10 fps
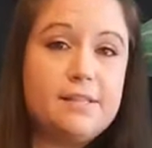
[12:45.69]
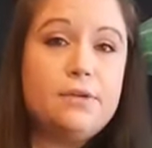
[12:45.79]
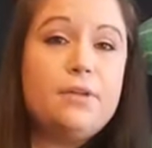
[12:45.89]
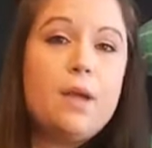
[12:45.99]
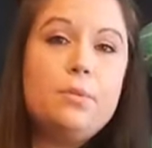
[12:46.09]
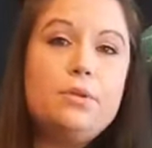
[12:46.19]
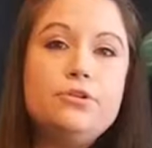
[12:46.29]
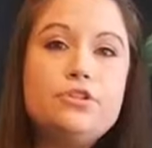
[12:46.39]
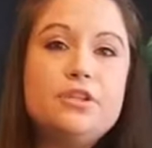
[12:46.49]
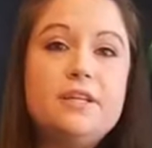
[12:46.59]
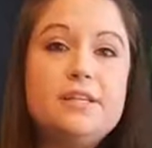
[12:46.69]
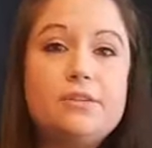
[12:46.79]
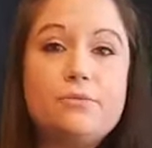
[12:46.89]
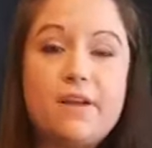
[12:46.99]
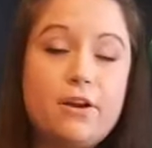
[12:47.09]
So light pollution
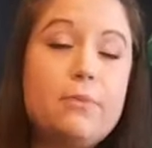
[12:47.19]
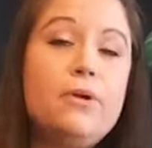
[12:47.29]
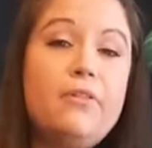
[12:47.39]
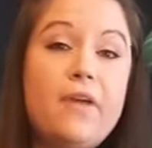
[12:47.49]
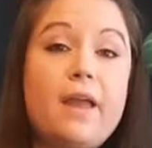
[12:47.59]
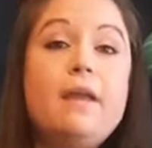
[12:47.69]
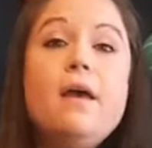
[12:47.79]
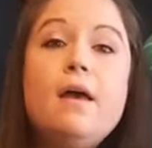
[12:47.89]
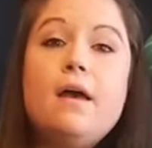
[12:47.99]
is a very real thing.